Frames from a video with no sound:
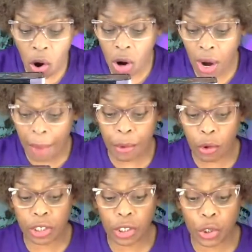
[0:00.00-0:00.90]
or I'm
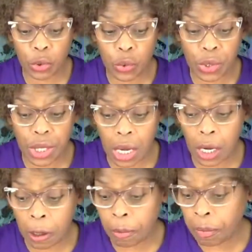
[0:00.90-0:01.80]
going to use
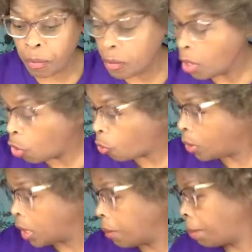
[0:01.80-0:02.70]

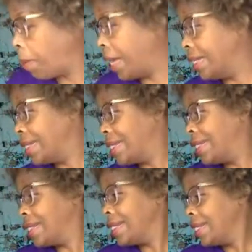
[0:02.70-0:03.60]
acrylic
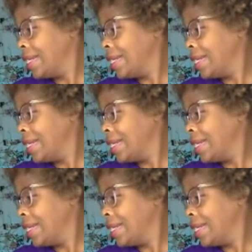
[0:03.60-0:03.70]
paints.